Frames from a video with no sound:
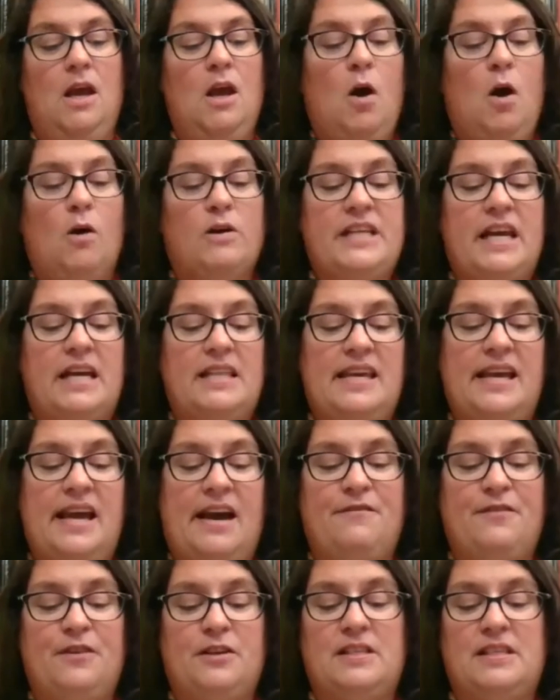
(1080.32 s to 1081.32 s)
or take the
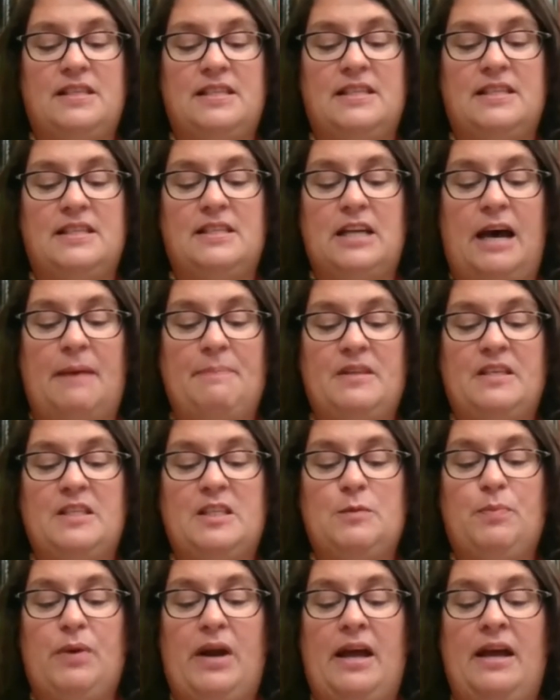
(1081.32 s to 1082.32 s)
efforts to stop the
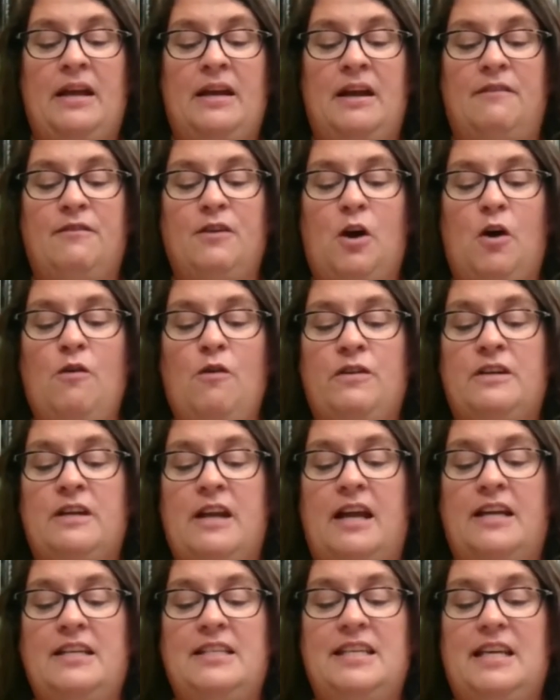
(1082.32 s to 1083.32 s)
spread of COVID
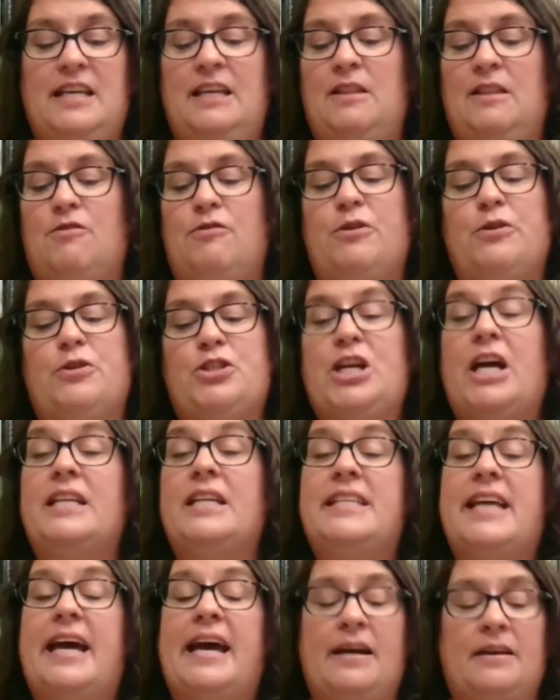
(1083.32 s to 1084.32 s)
19 through
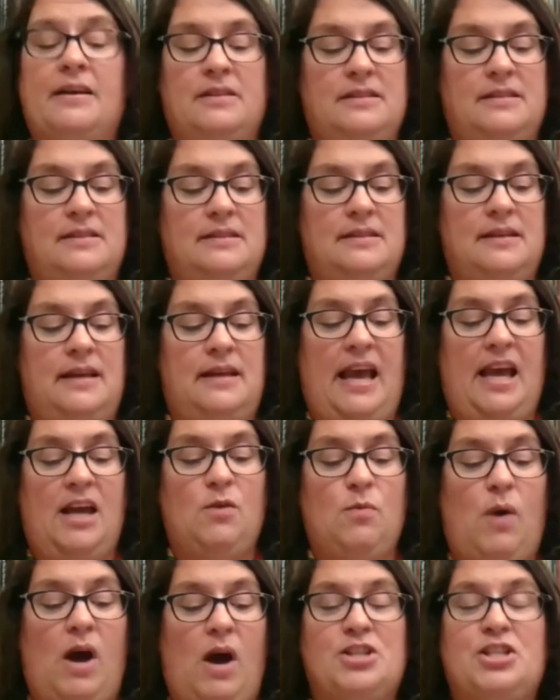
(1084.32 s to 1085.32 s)
shutdowns, hand
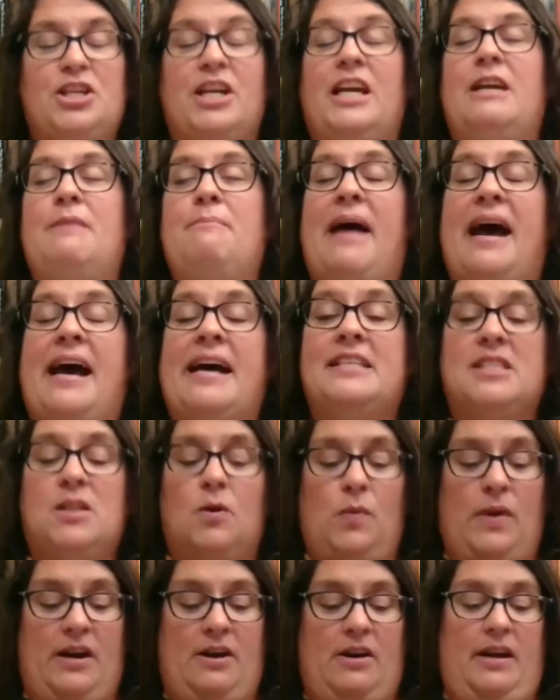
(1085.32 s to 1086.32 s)
washing, and mask
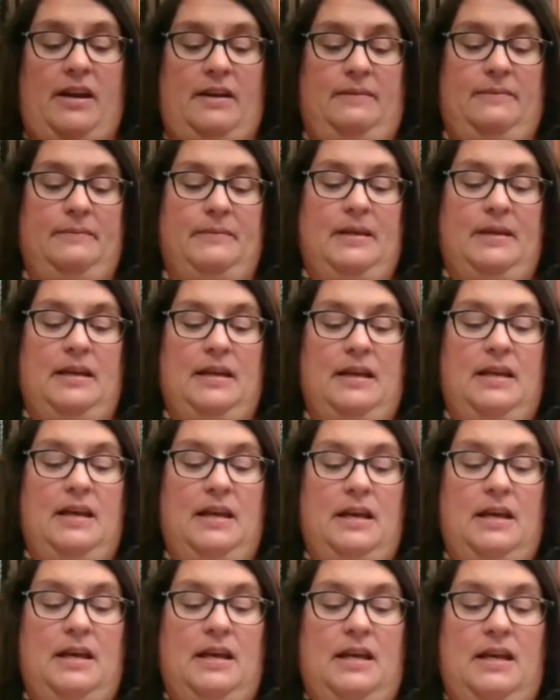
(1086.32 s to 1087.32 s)
wearing.
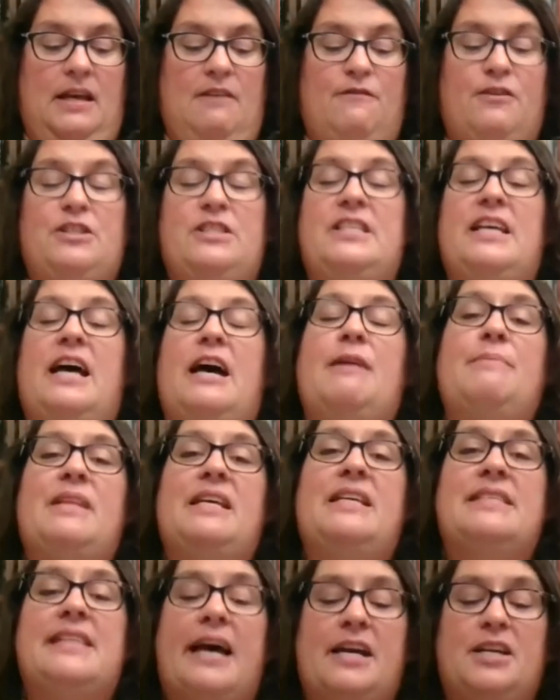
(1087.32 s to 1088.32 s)
For some,
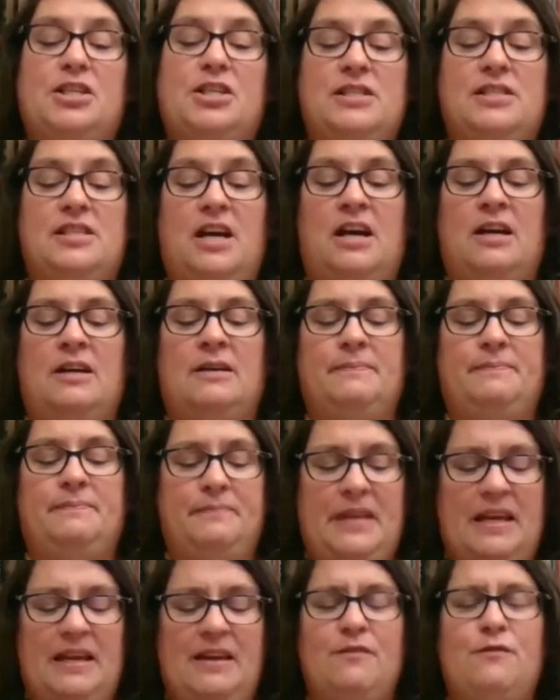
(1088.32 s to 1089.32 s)
these actions are,
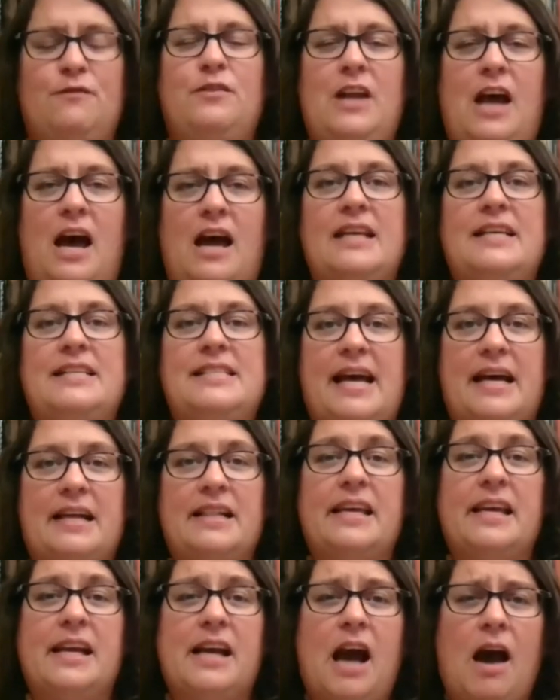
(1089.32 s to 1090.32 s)
if not
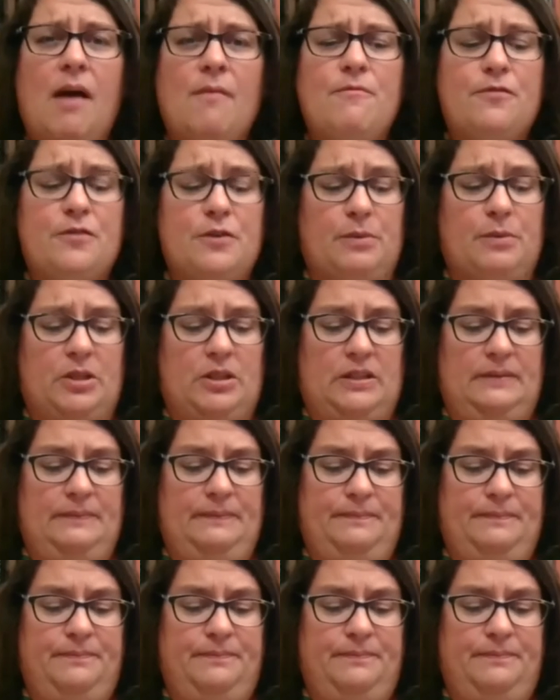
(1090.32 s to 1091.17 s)
exactly comfortable,